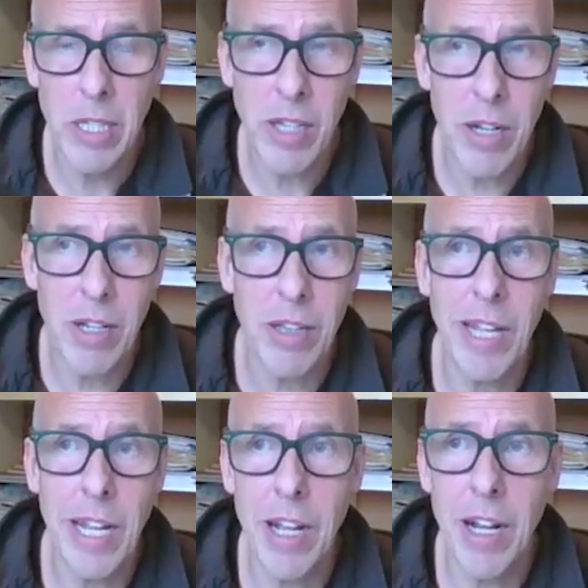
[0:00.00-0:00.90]

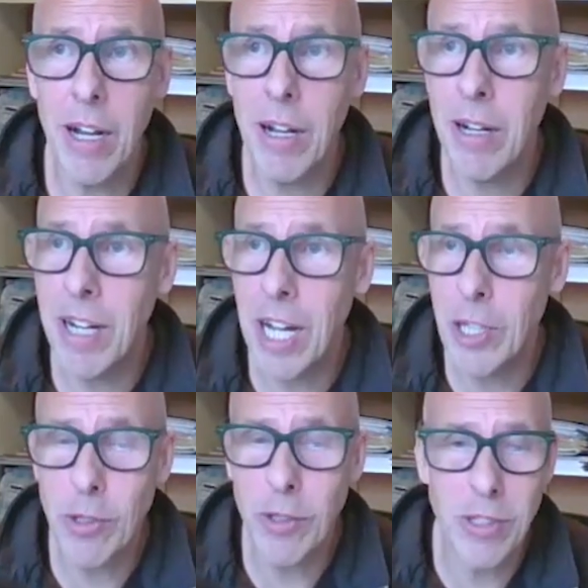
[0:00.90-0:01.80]
There are
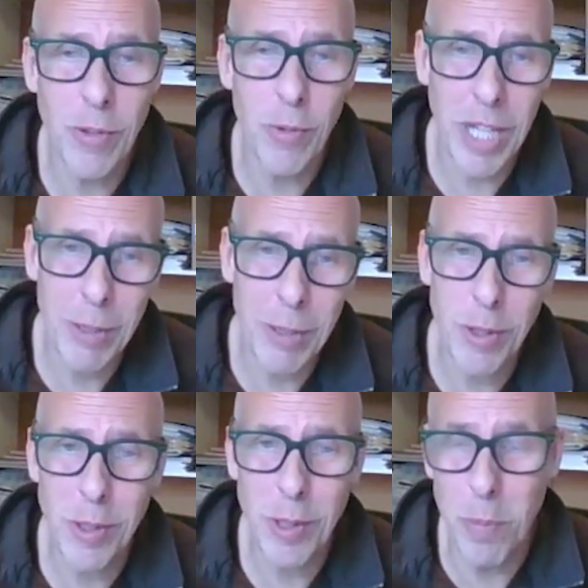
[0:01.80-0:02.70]
hundreds of
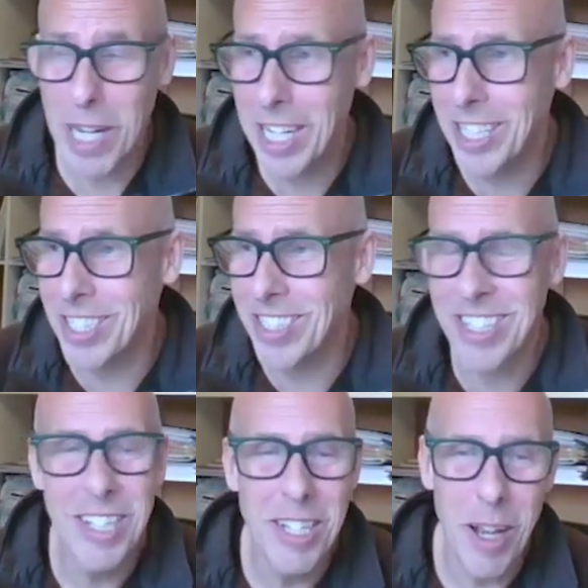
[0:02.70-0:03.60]
thousands, millions
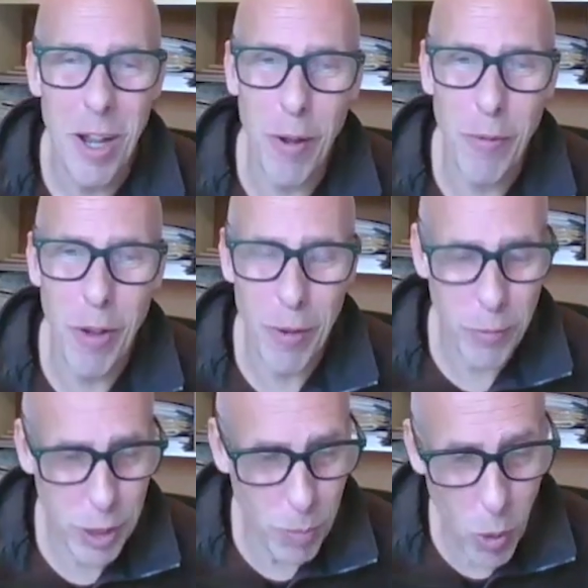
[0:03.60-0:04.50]
of
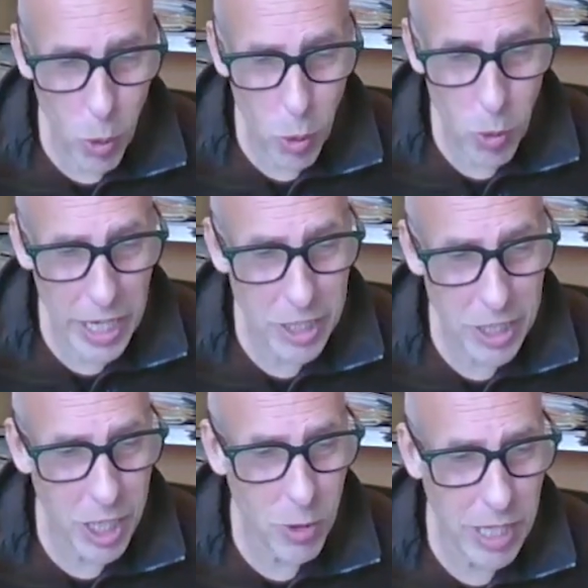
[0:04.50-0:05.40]
small
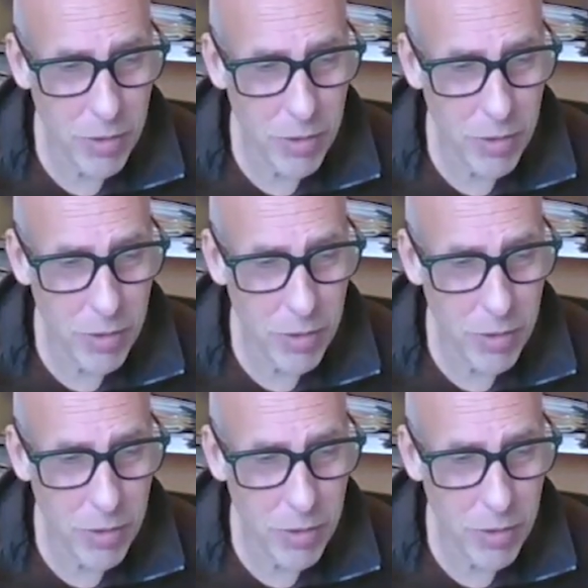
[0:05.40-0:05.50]
NGOs